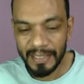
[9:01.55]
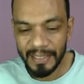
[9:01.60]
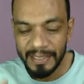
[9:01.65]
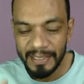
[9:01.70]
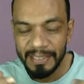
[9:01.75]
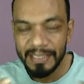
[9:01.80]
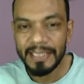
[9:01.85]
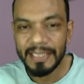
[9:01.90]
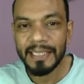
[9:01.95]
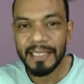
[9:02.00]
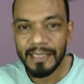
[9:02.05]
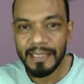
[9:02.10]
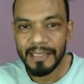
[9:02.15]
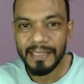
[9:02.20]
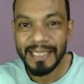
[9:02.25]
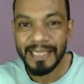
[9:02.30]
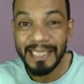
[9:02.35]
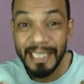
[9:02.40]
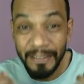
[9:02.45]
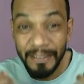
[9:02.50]

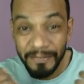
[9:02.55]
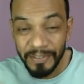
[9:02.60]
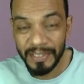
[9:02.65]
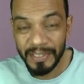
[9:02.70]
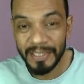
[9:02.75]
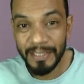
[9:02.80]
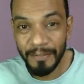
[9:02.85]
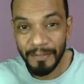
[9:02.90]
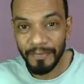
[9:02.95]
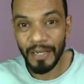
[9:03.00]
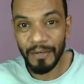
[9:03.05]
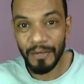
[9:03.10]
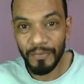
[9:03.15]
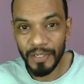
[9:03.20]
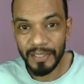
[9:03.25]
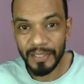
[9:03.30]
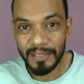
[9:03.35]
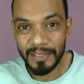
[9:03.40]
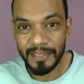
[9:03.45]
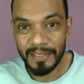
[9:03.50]
she gives the
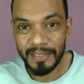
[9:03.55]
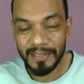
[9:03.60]
flowers